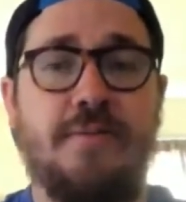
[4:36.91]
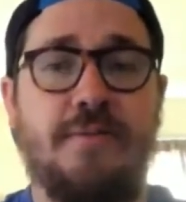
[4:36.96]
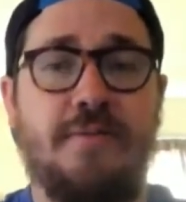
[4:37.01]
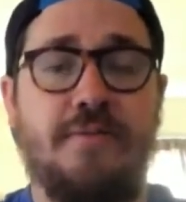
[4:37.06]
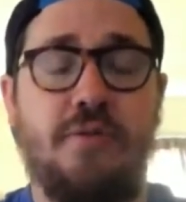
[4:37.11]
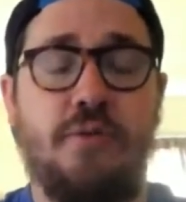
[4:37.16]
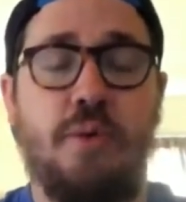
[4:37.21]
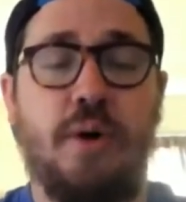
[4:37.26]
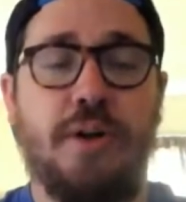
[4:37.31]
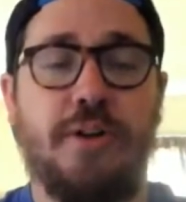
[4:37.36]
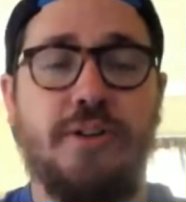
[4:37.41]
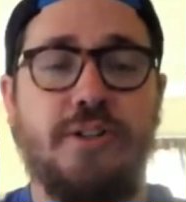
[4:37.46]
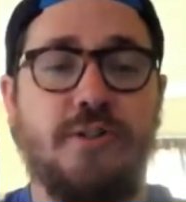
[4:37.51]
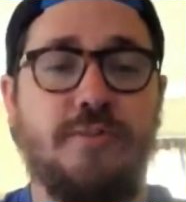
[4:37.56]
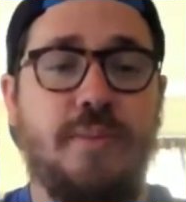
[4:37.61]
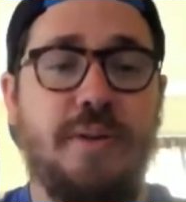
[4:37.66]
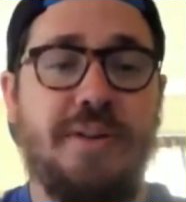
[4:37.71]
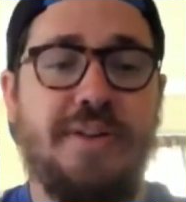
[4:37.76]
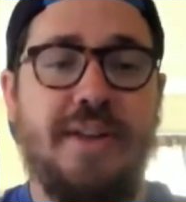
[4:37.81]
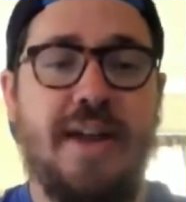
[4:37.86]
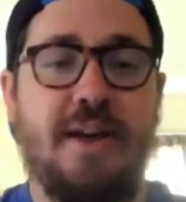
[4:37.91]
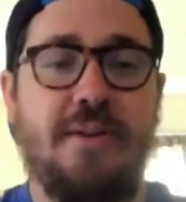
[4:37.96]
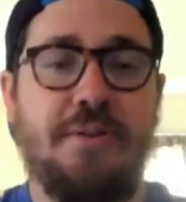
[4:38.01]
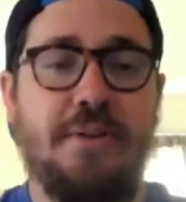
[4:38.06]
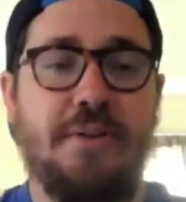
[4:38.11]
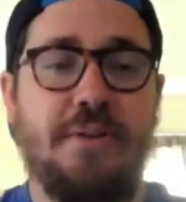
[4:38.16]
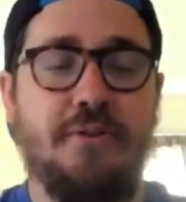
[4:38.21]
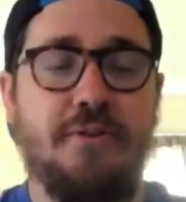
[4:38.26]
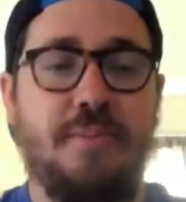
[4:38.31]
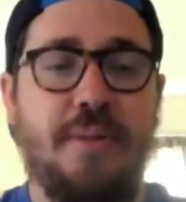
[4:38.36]
If you wanted to spin down at
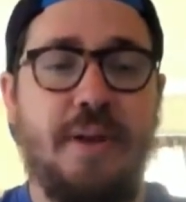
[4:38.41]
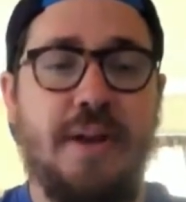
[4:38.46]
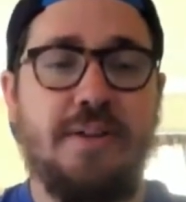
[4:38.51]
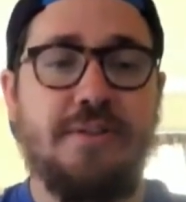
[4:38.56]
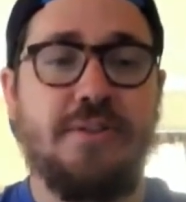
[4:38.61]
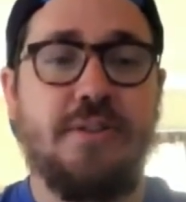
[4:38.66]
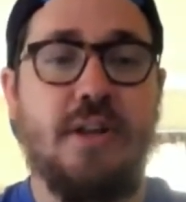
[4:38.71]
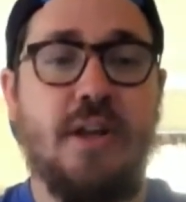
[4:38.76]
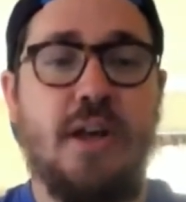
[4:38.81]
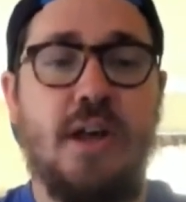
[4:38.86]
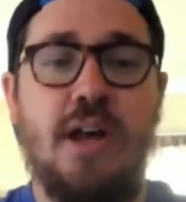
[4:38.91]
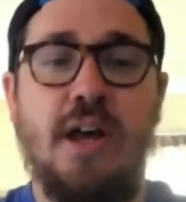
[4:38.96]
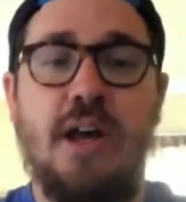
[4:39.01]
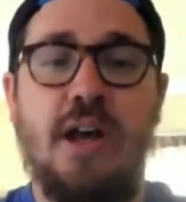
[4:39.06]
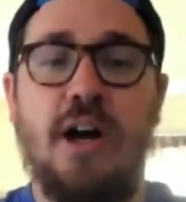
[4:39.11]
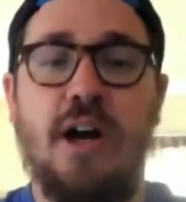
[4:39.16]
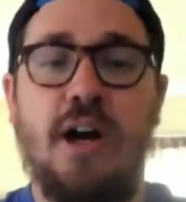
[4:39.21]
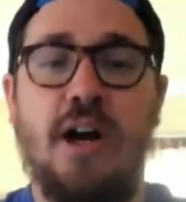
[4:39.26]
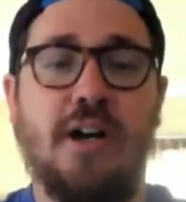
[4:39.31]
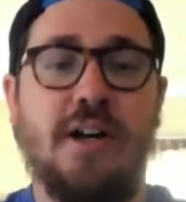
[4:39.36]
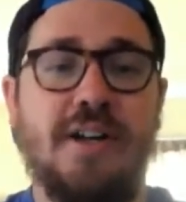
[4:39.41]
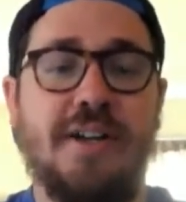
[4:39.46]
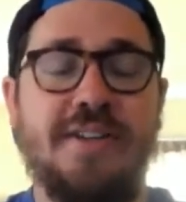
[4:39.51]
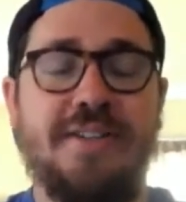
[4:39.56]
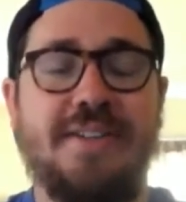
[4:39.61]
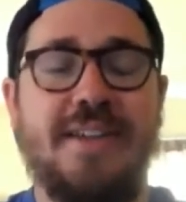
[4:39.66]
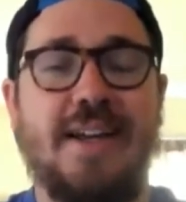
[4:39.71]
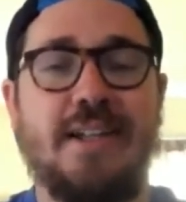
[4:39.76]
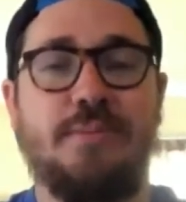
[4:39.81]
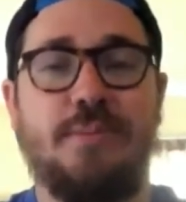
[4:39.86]
third base, uh, and
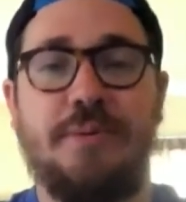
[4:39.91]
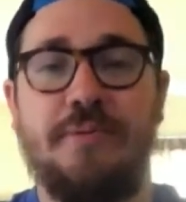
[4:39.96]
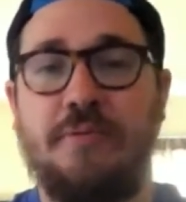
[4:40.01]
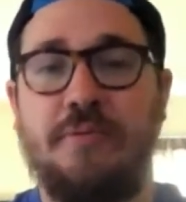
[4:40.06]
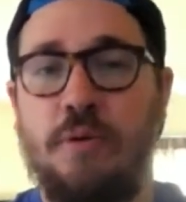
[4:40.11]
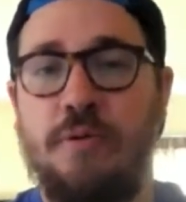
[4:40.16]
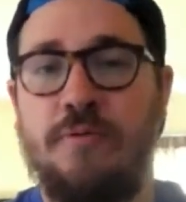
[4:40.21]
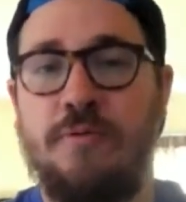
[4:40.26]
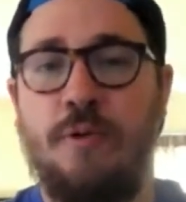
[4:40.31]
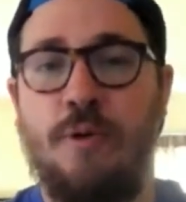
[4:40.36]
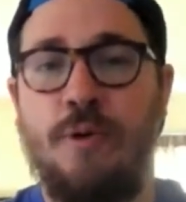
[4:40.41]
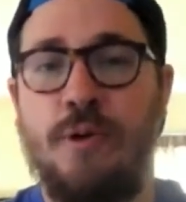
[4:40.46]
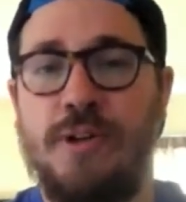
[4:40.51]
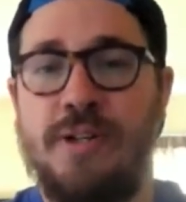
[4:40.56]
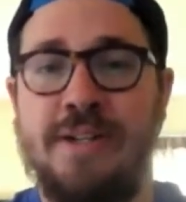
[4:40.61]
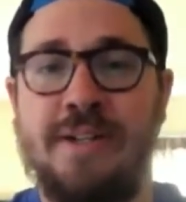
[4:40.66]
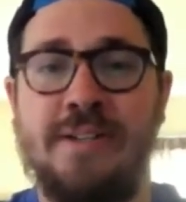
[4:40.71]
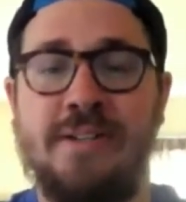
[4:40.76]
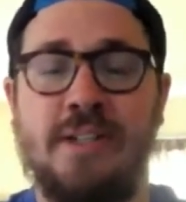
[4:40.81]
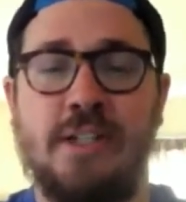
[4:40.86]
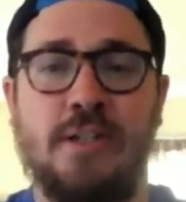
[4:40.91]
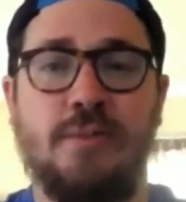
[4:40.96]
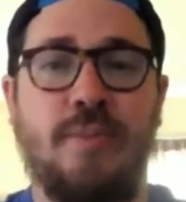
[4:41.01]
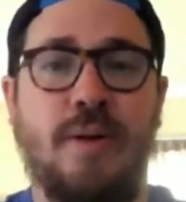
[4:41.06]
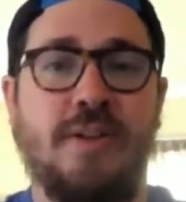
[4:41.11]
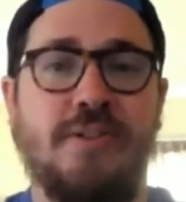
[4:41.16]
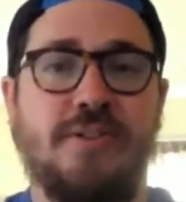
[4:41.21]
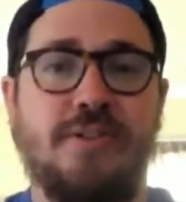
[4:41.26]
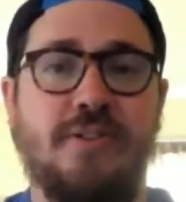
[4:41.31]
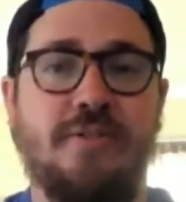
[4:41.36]
Desmond, four four, it is
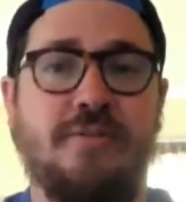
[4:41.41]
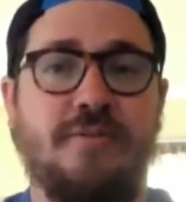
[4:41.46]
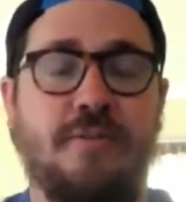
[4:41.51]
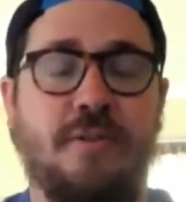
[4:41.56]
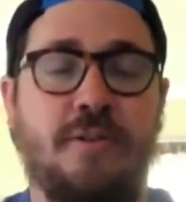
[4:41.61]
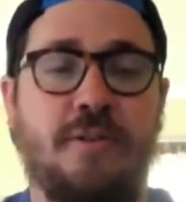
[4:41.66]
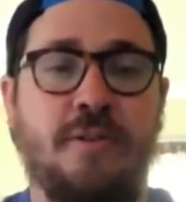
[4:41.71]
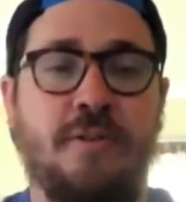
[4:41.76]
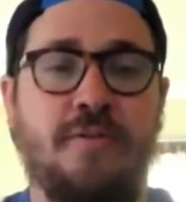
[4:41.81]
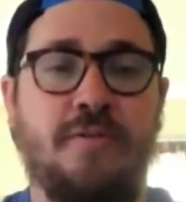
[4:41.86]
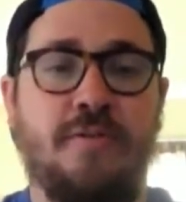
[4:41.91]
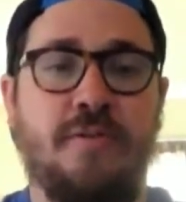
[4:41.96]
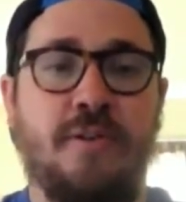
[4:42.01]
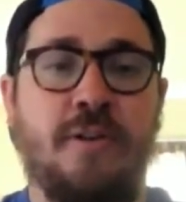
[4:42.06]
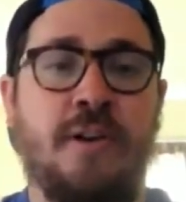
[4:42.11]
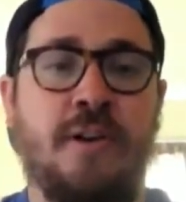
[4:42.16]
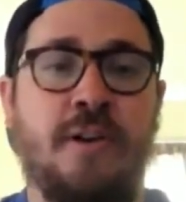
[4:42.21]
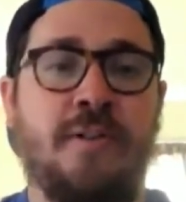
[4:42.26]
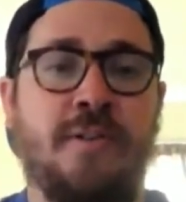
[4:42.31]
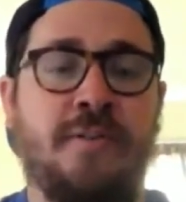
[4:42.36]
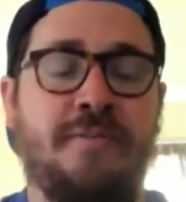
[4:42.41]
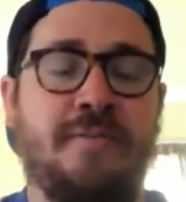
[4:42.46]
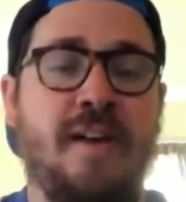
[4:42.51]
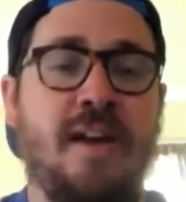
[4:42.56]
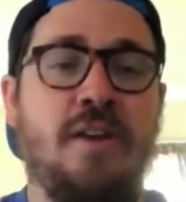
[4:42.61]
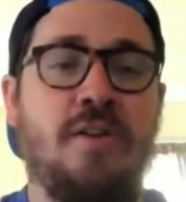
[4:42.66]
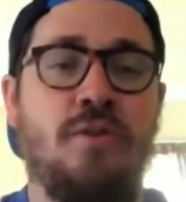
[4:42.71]
expensive for, for a, a FanDuel